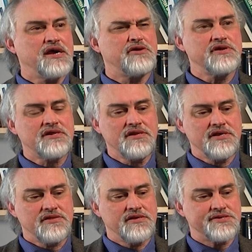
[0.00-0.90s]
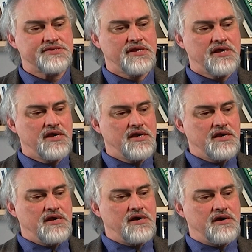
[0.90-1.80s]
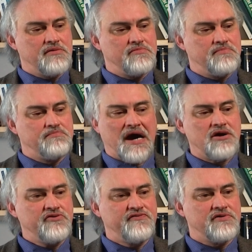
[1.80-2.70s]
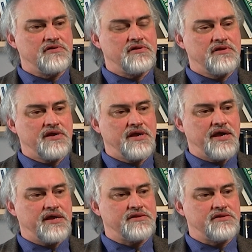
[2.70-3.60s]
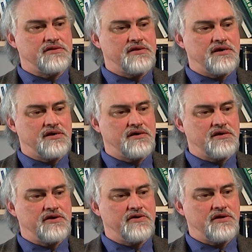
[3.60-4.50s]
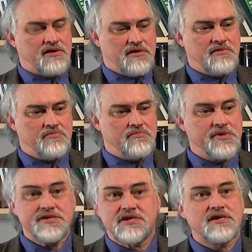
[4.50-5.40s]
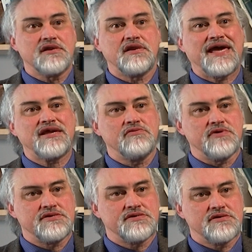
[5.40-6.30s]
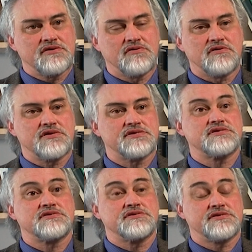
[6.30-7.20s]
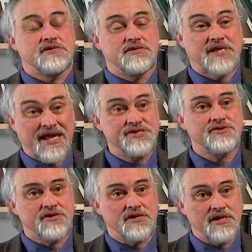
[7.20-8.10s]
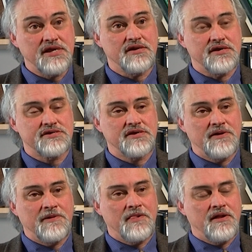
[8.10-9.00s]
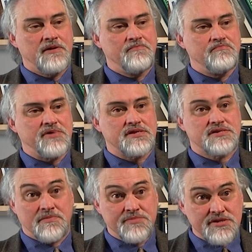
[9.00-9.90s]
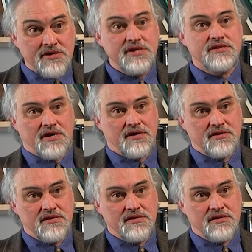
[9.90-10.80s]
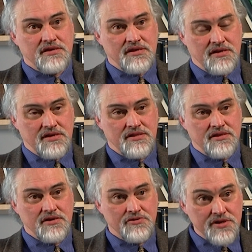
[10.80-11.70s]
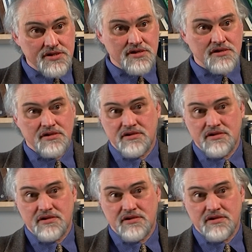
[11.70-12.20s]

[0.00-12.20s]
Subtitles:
are written in this powerful and mystical language called Sanskrit in English, but Samskrita in the original